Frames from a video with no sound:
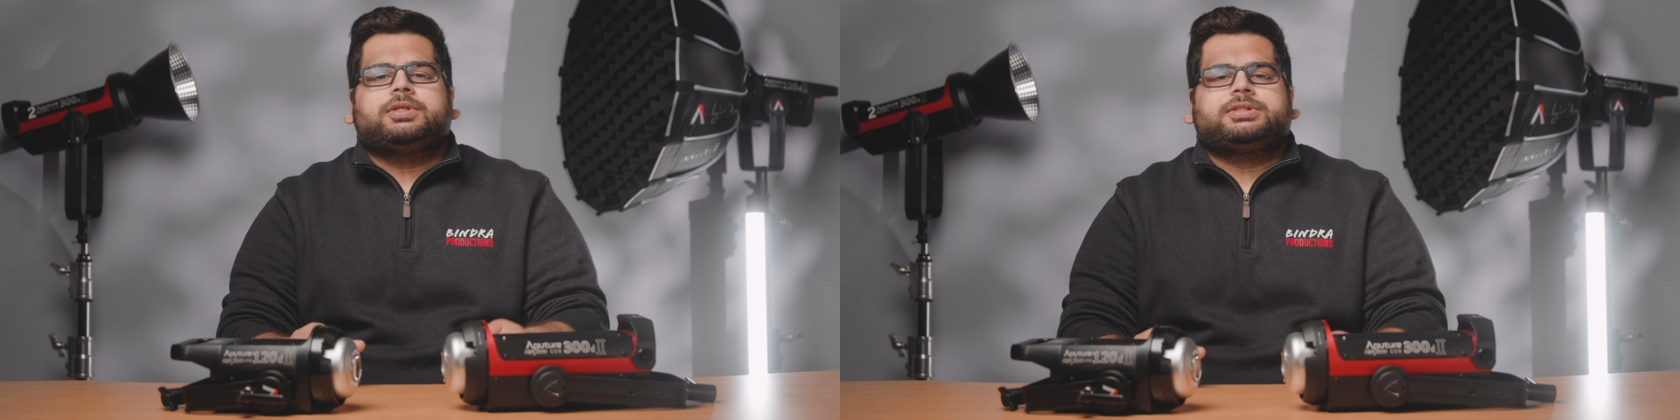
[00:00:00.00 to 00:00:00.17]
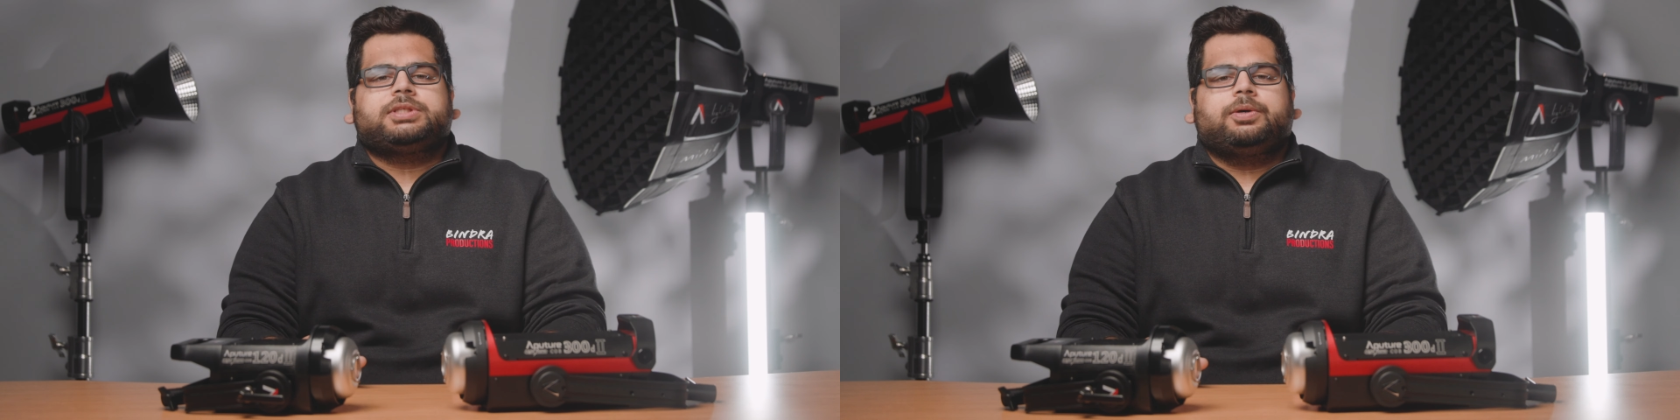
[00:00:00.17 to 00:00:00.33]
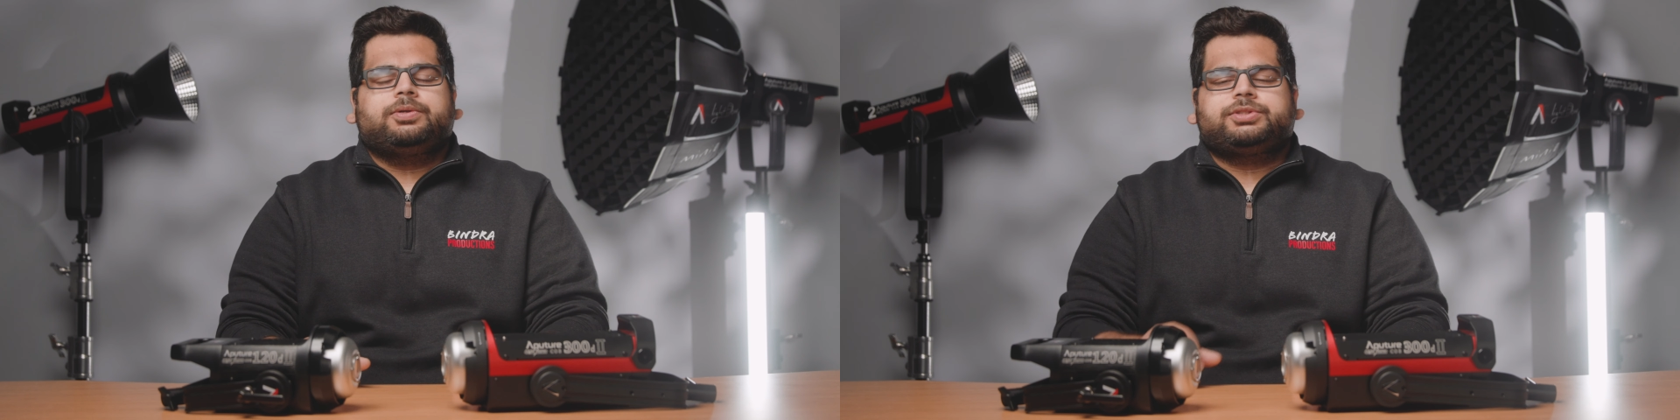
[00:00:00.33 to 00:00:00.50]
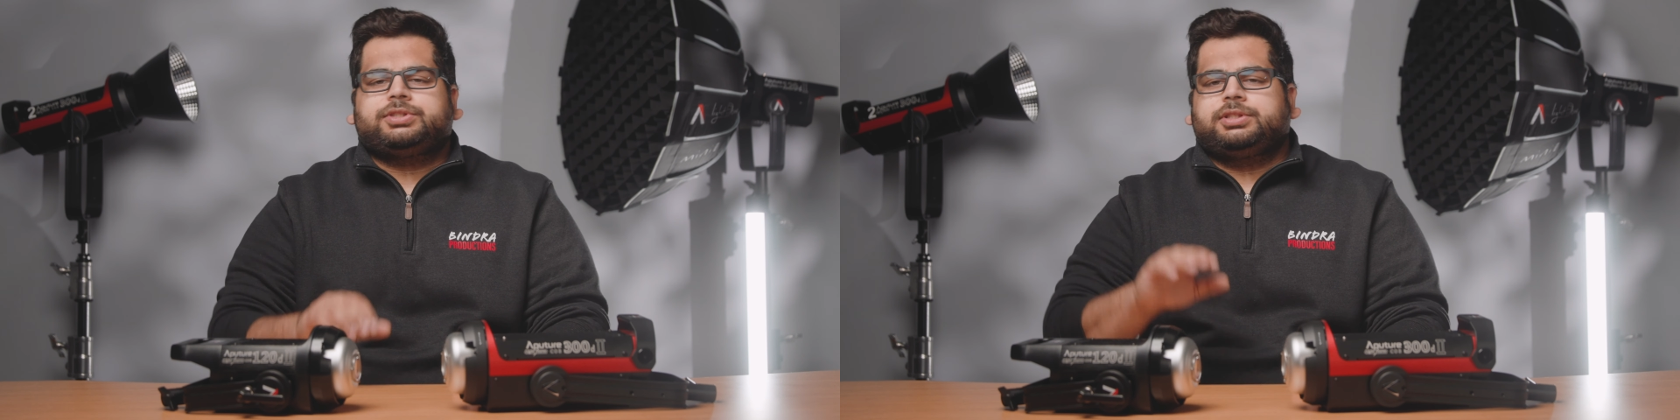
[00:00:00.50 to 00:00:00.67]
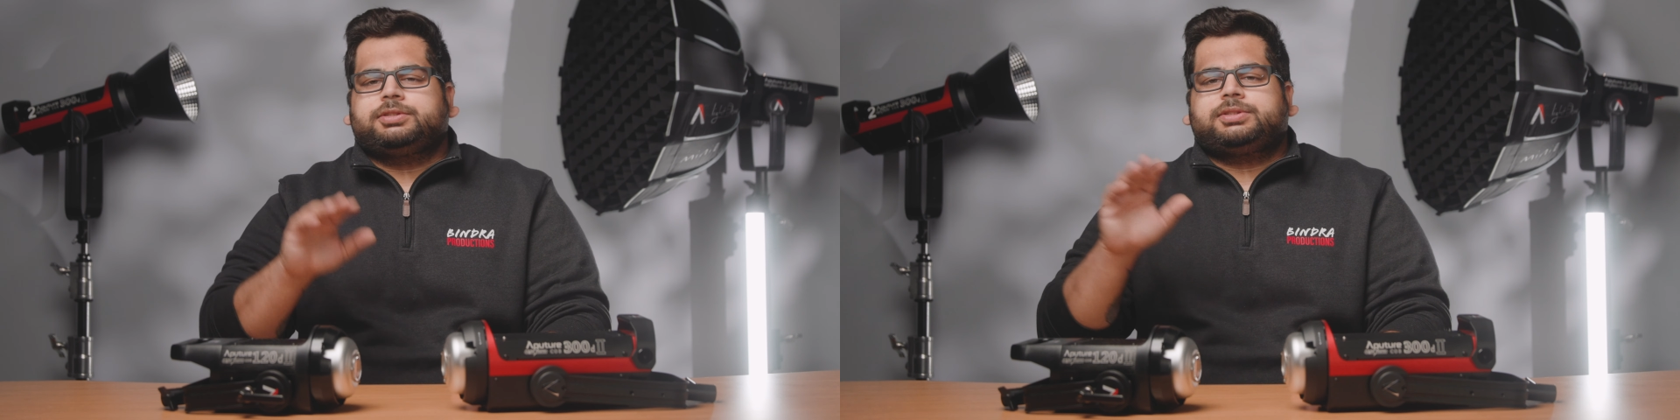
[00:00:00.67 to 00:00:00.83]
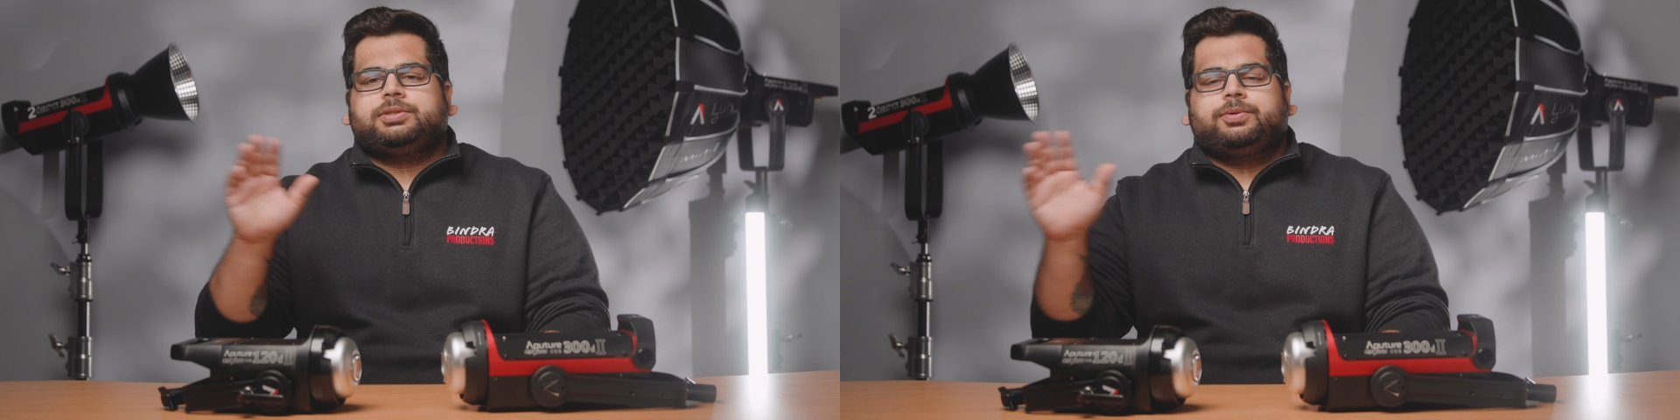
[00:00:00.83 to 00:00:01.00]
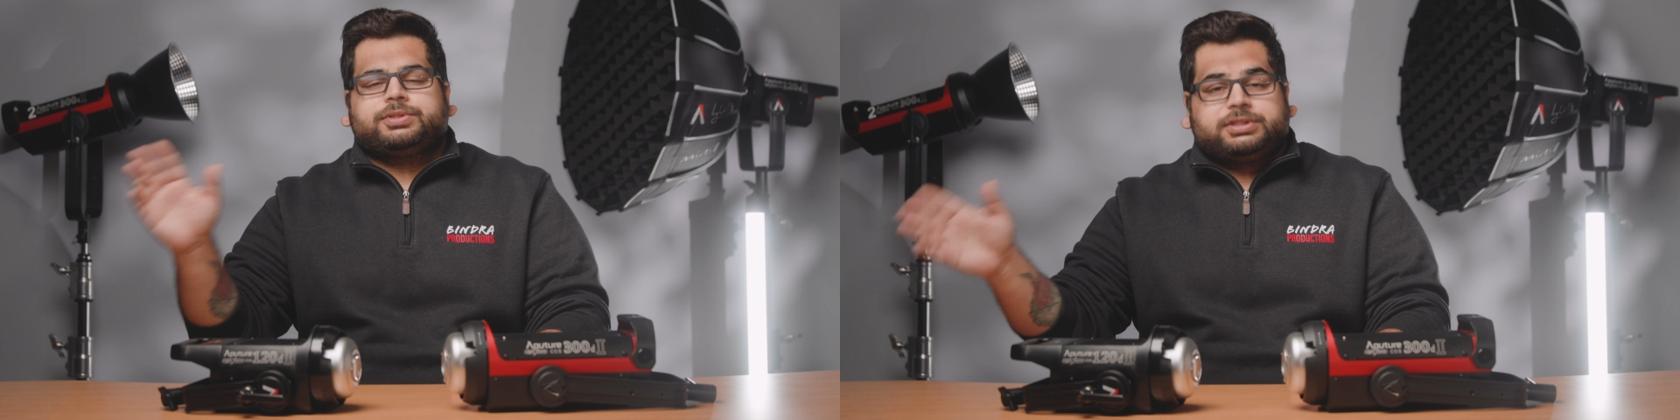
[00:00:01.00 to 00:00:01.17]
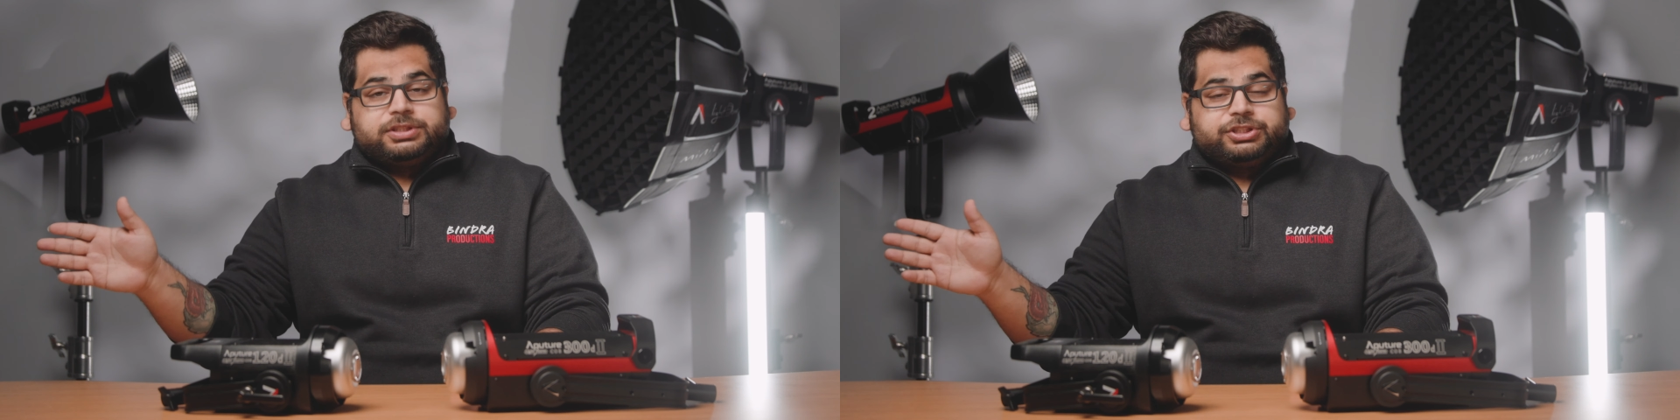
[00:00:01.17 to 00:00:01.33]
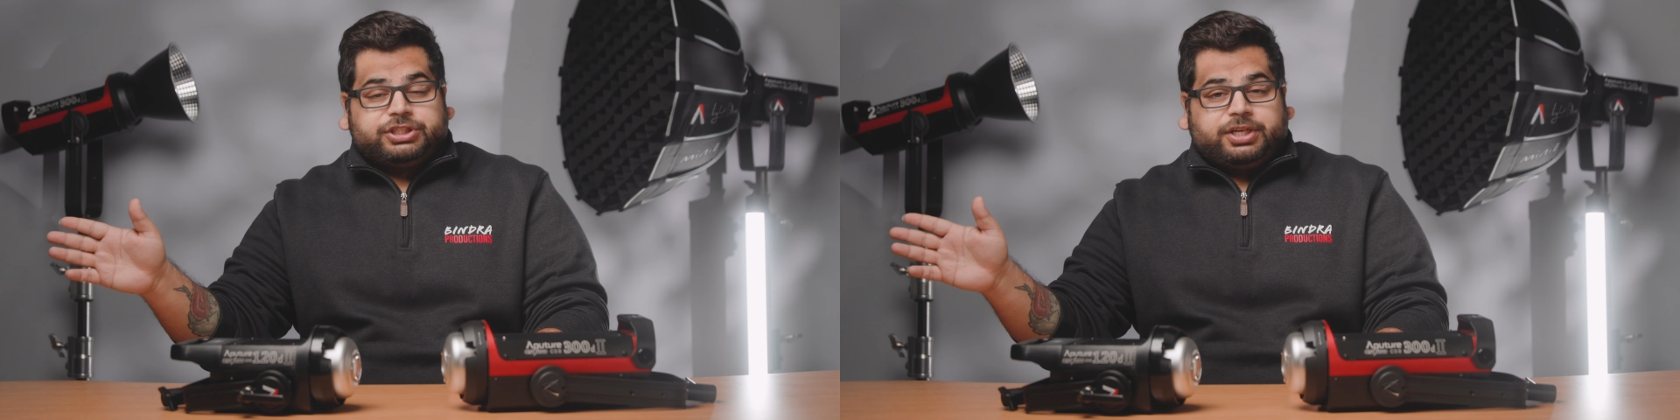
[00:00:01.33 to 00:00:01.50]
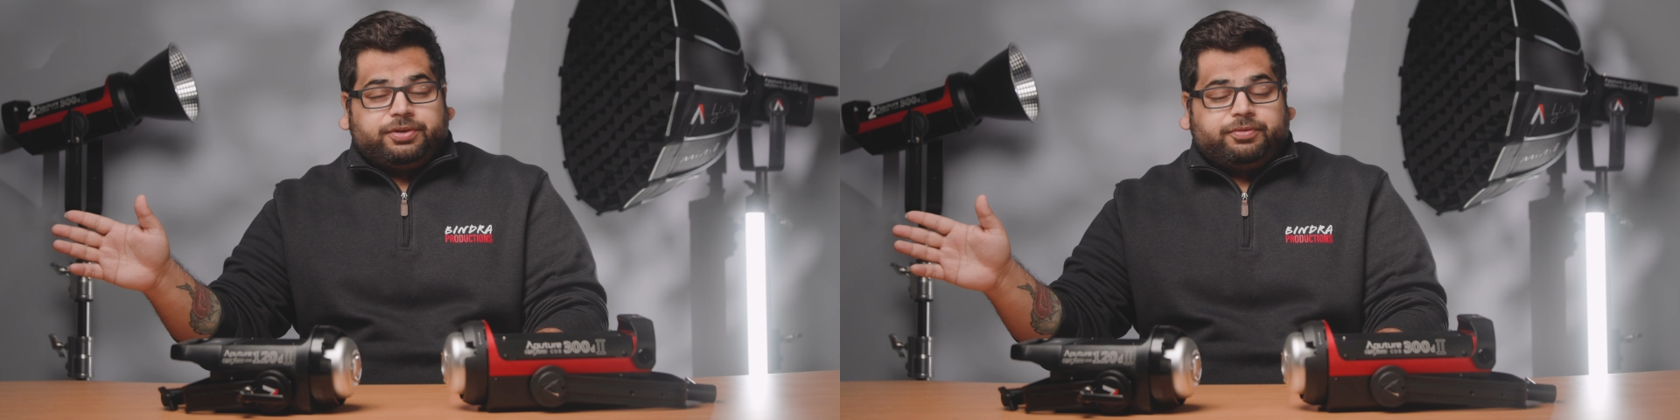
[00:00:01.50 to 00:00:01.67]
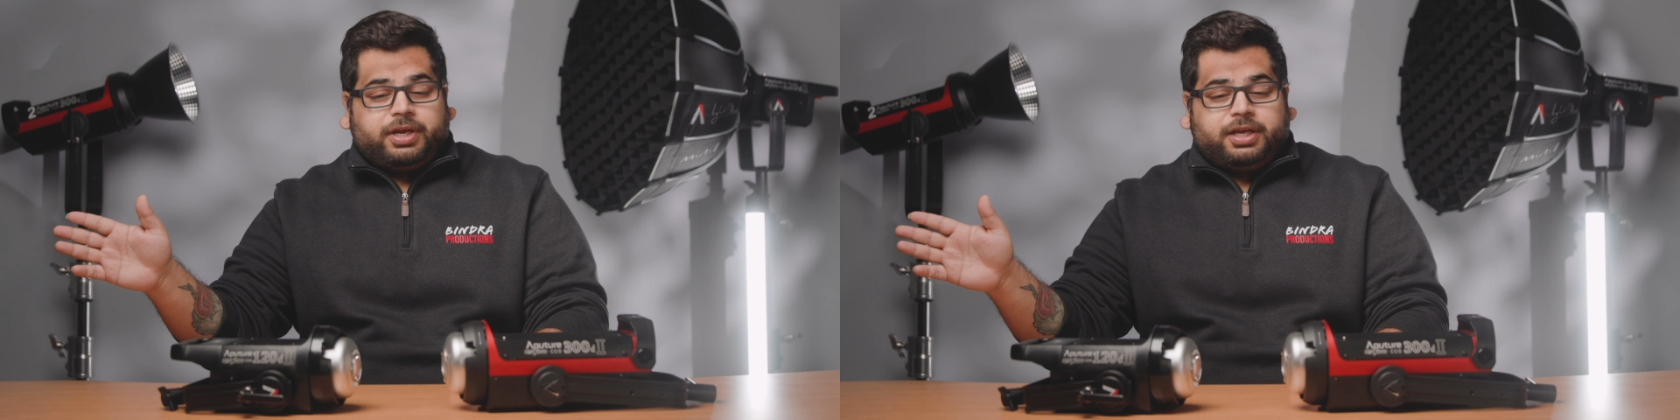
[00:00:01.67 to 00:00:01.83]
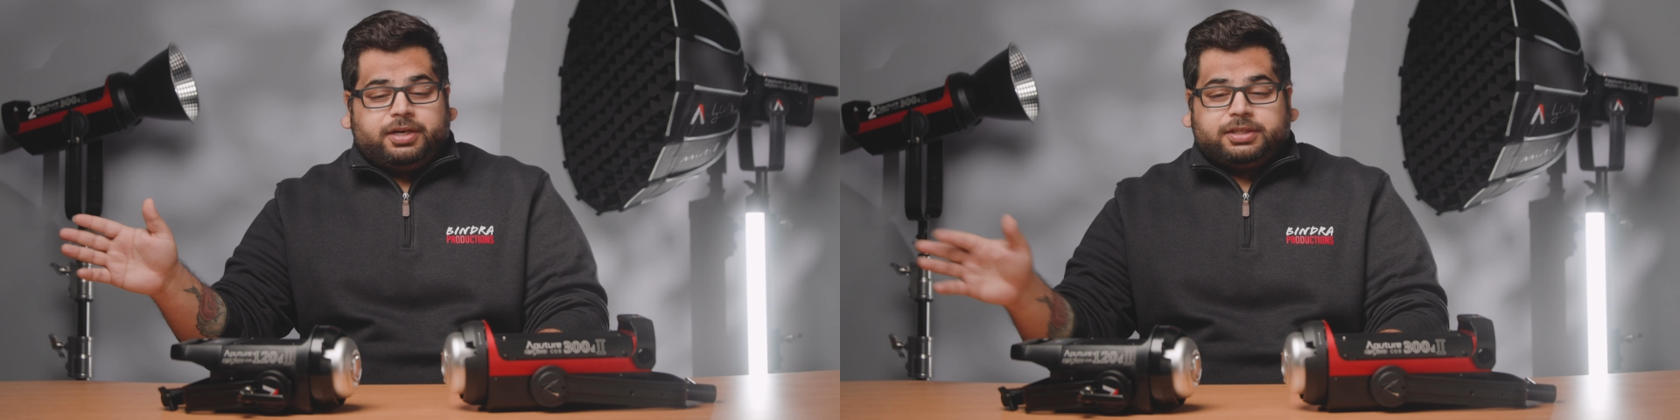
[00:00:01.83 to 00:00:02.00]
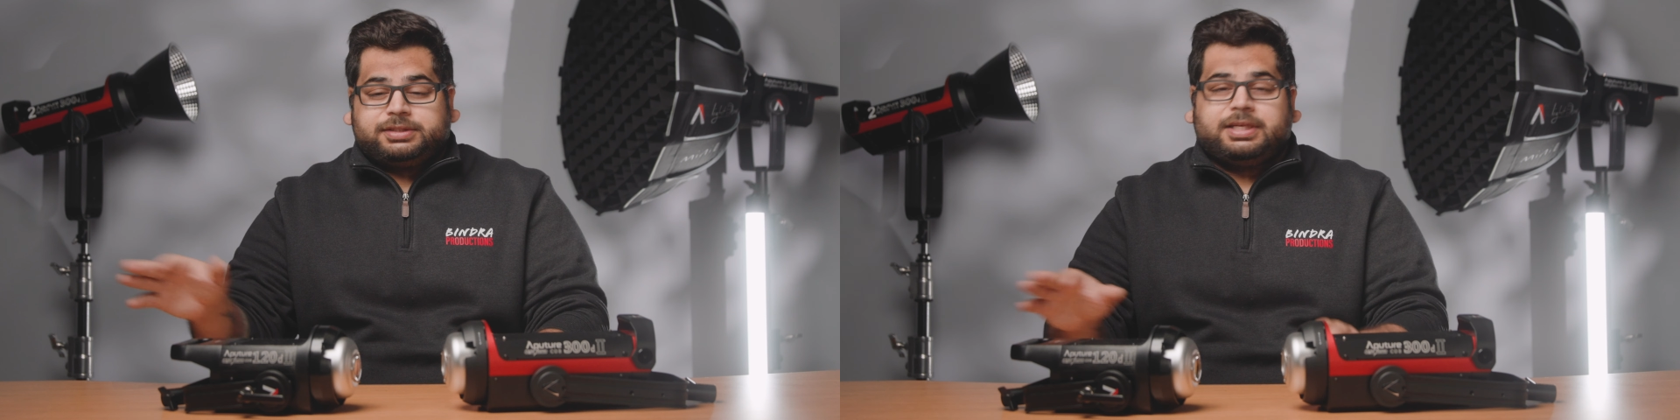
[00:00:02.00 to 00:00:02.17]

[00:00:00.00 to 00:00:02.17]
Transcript: source and generators.